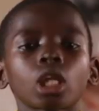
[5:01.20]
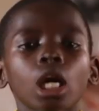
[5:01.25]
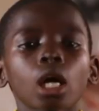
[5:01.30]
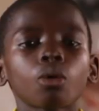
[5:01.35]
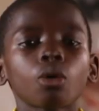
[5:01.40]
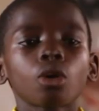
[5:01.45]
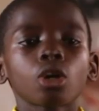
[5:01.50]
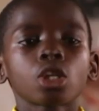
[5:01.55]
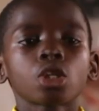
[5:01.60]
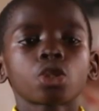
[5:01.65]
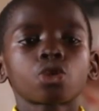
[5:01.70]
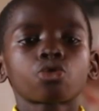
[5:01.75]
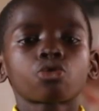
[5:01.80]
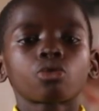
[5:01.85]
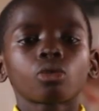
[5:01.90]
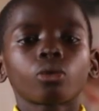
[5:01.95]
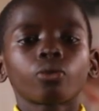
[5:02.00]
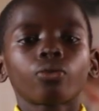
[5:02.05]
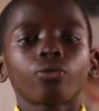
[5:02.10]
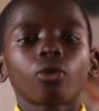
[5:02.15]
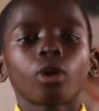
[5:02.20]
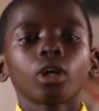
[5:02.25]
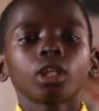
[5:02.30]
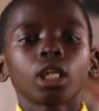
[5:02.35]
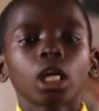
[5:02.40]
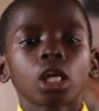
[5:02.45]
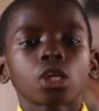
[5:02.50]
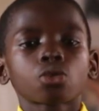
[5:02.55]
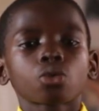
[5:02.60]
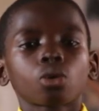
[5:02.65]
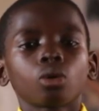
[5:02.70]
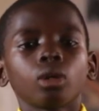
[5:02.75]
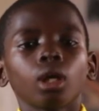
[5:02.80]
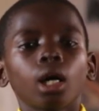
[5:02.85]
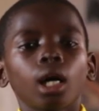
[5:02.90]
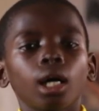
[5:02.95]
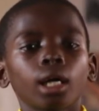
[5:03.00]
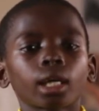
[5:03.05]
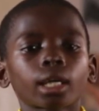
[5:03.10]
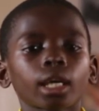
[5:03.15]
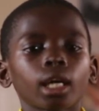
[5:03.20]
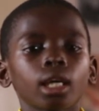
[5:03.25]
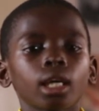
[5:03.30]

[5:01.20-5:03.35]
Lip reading: Taiwo is 4 years old and